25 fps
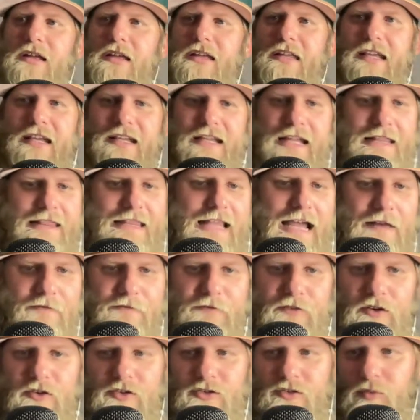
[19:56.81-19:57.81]
You get
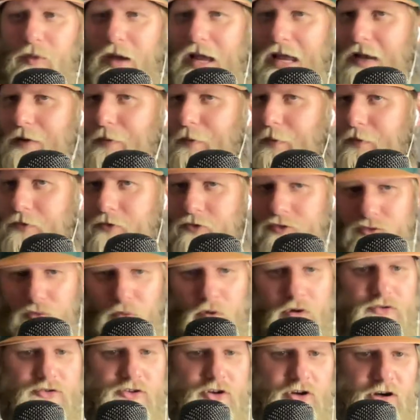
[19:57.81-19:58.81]
that first win.
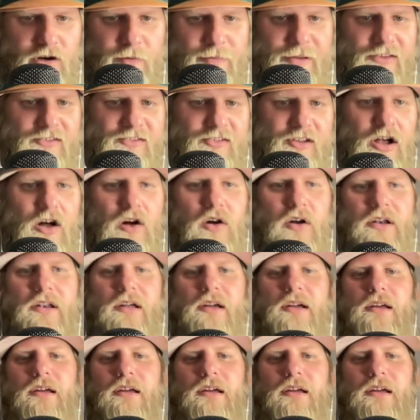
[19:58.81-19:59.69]
George Kirby solid.